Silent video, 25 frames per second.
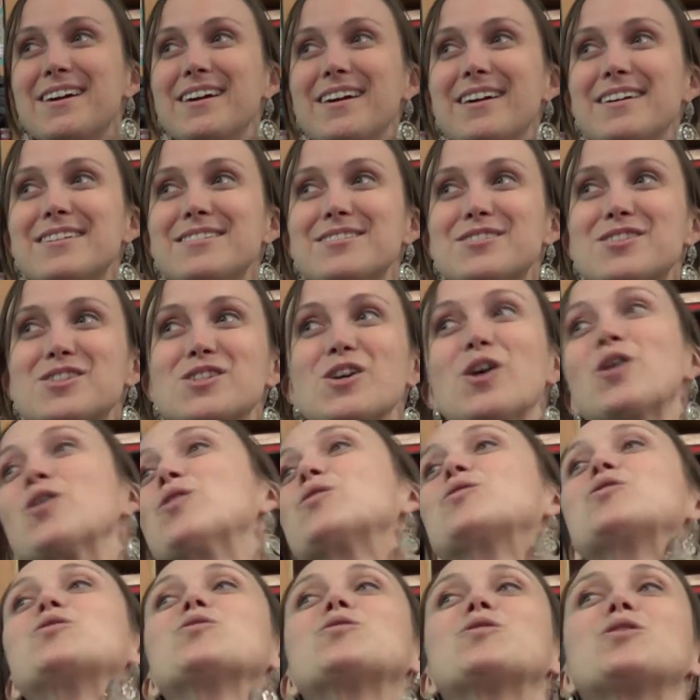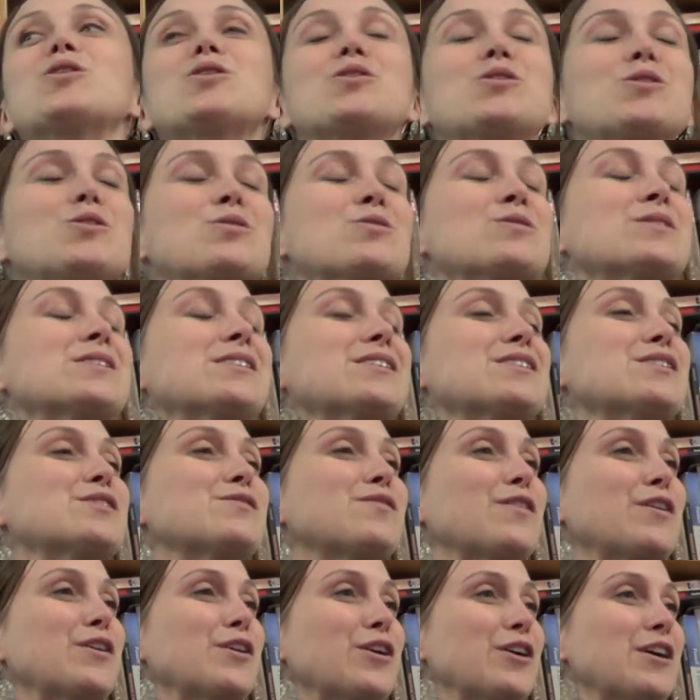And so you could use this
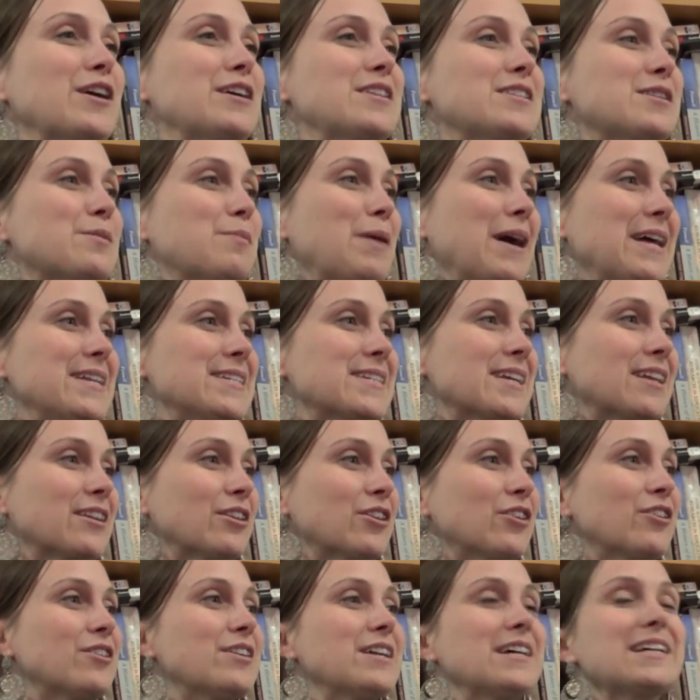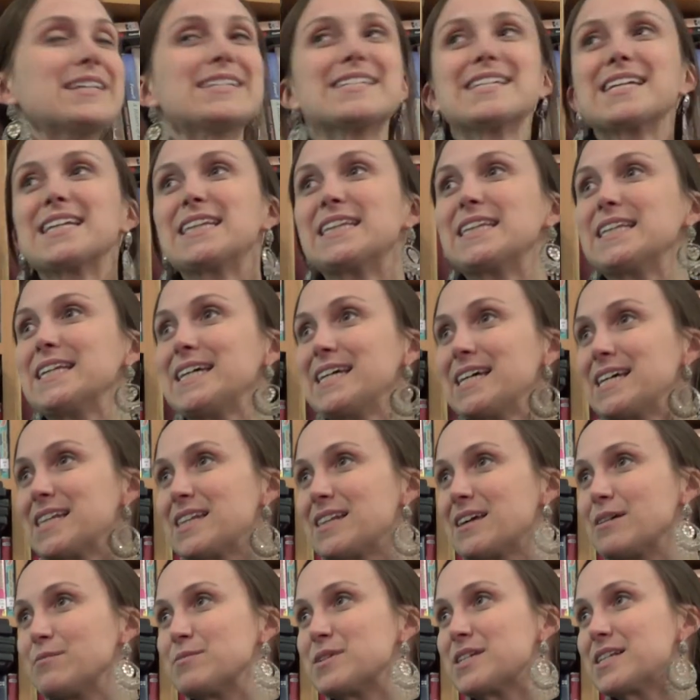for your independent learning to link
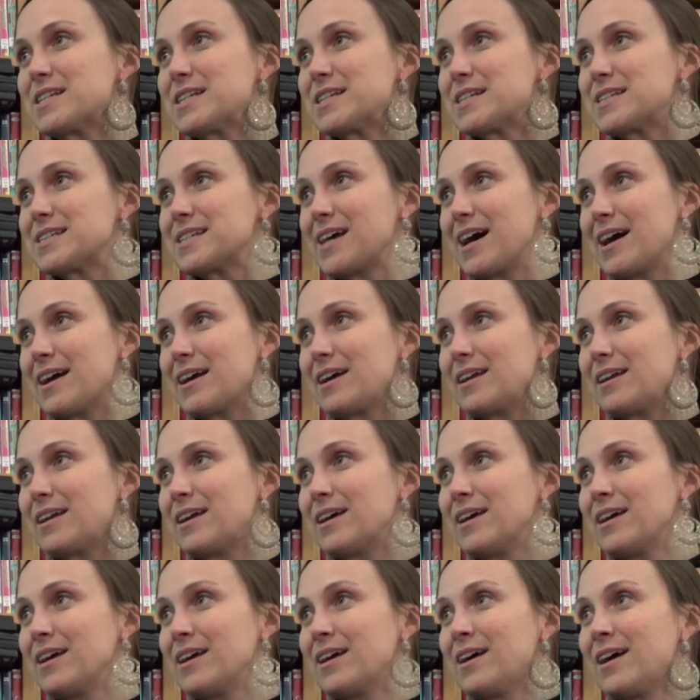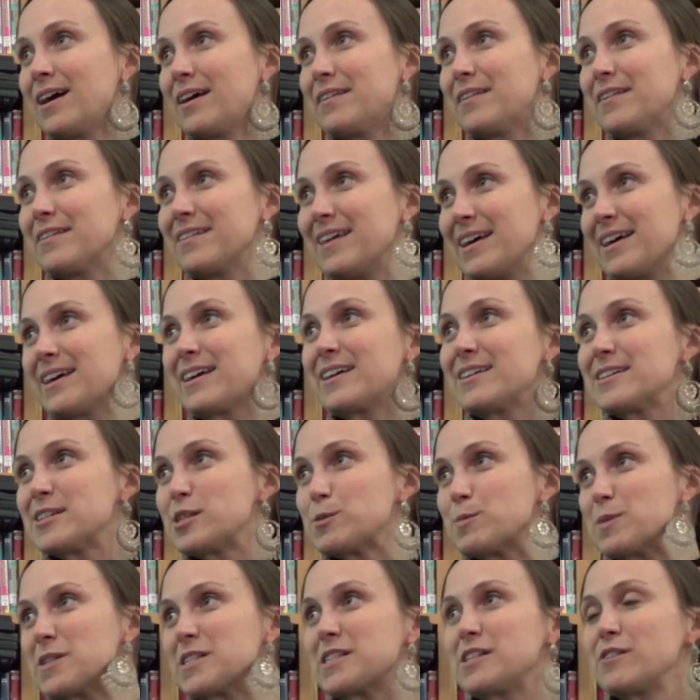them to the site. And then they get a
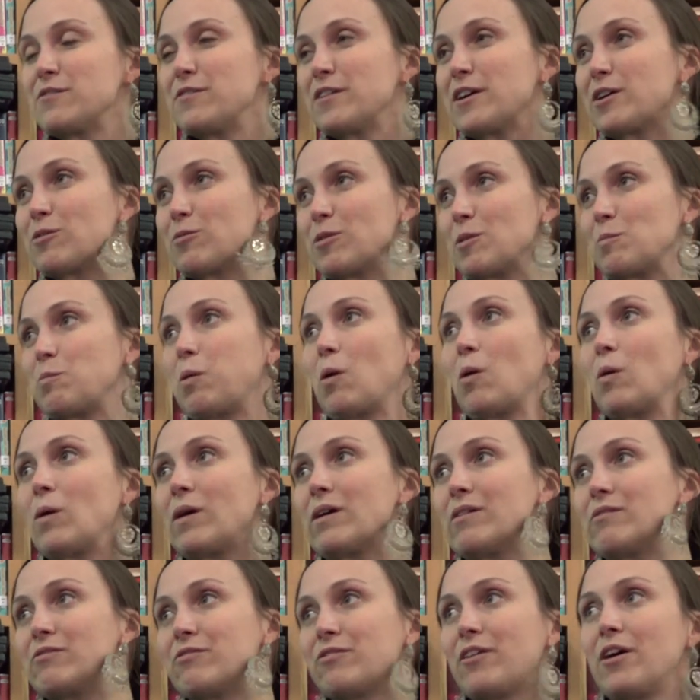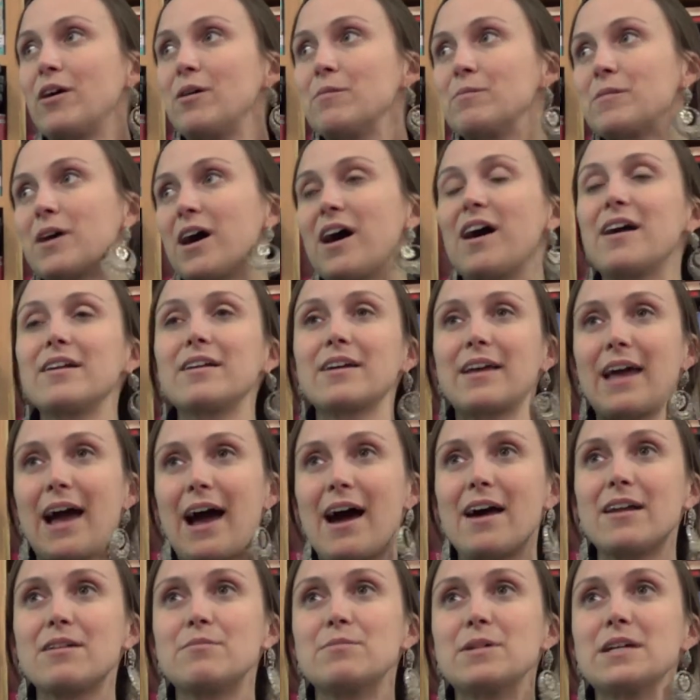specific report from Khan
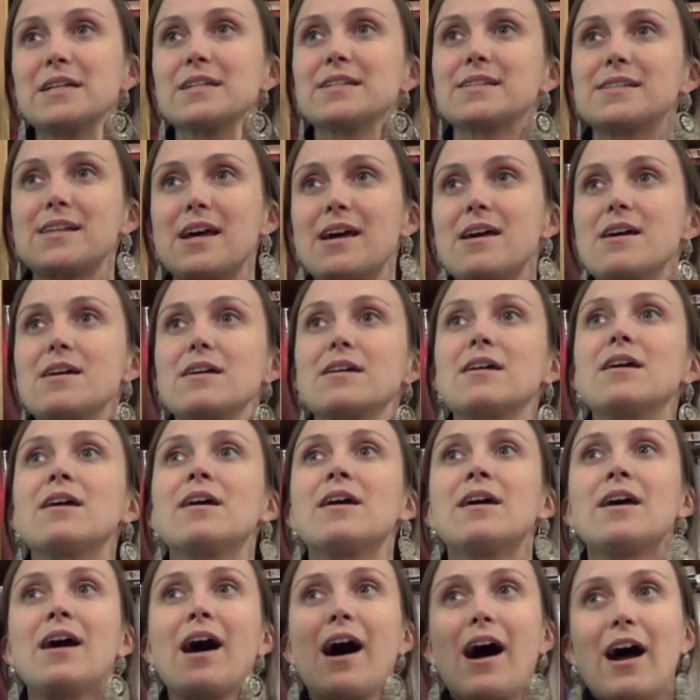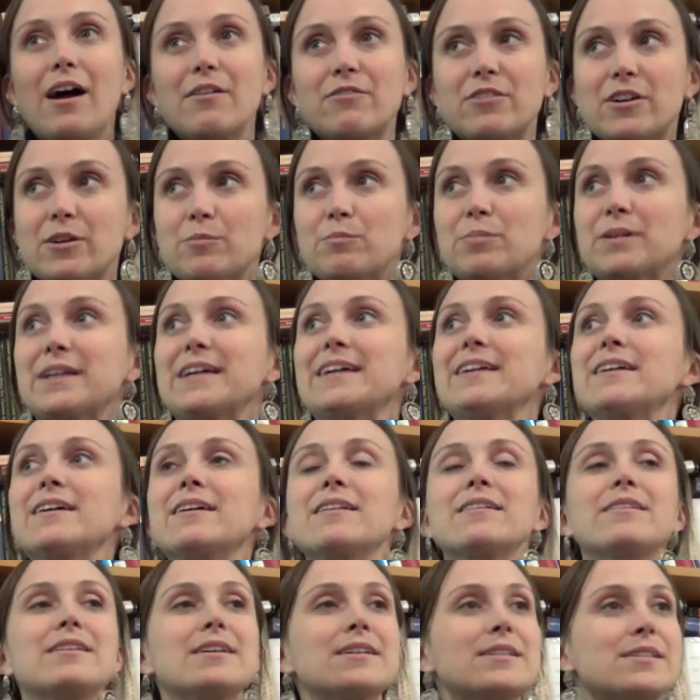Academy saying, I've
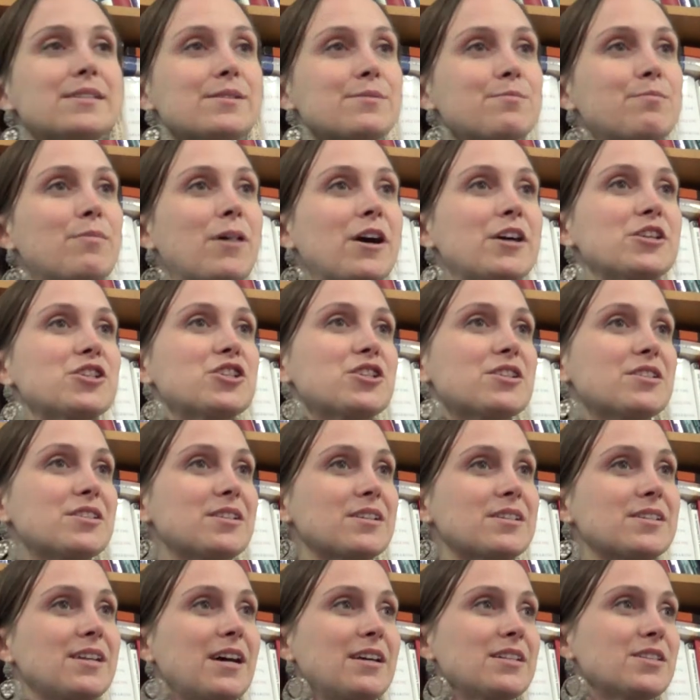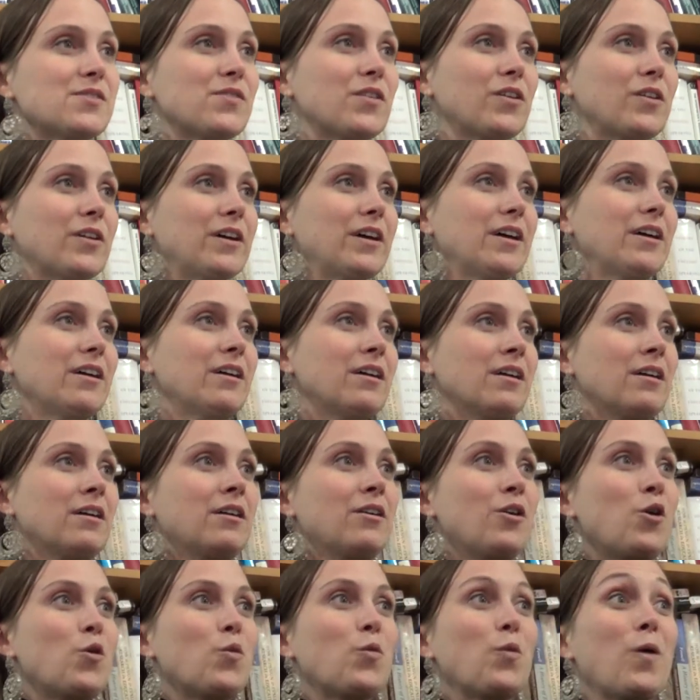completed this much successfully.
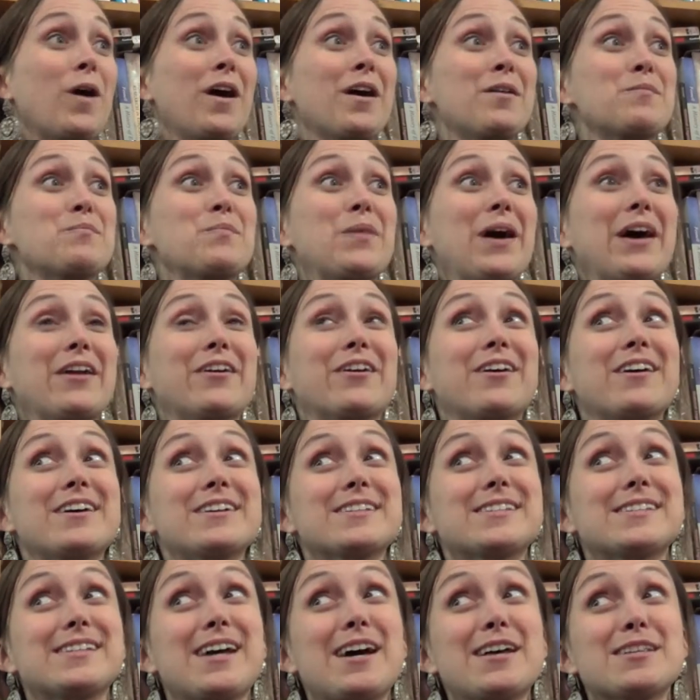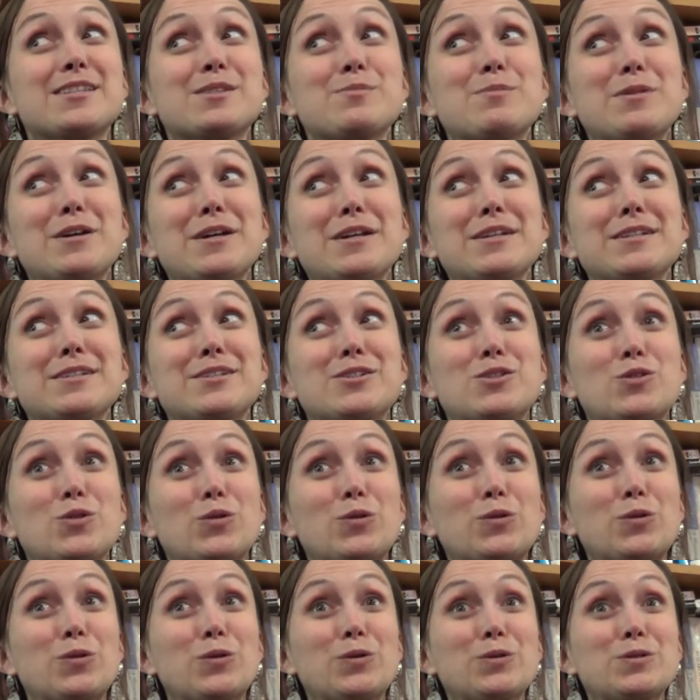What better assessment
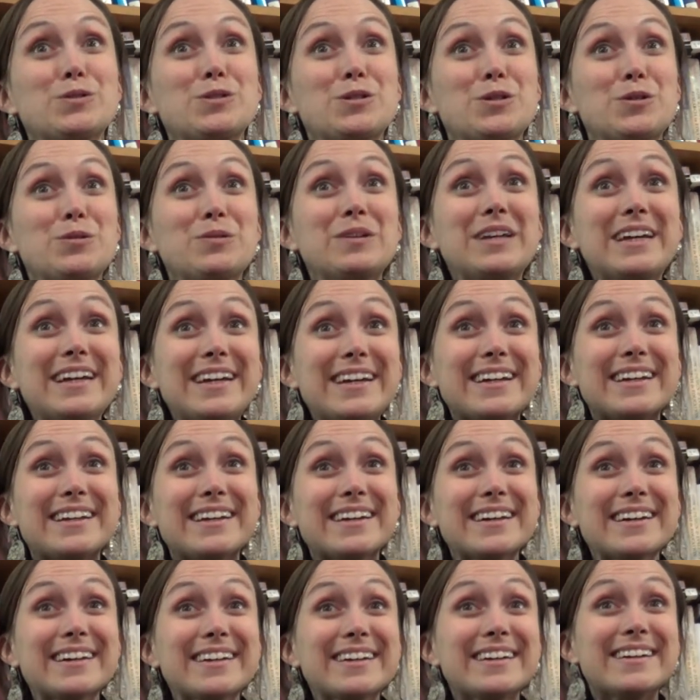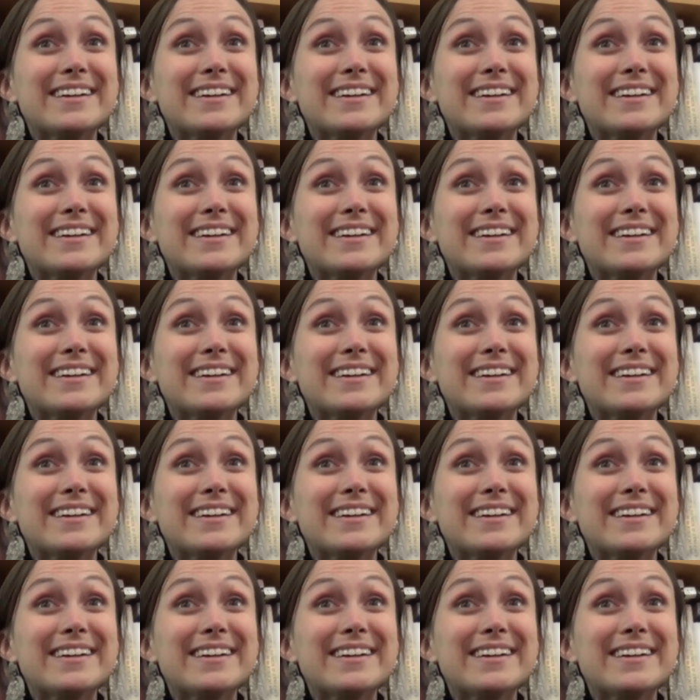tool do you need?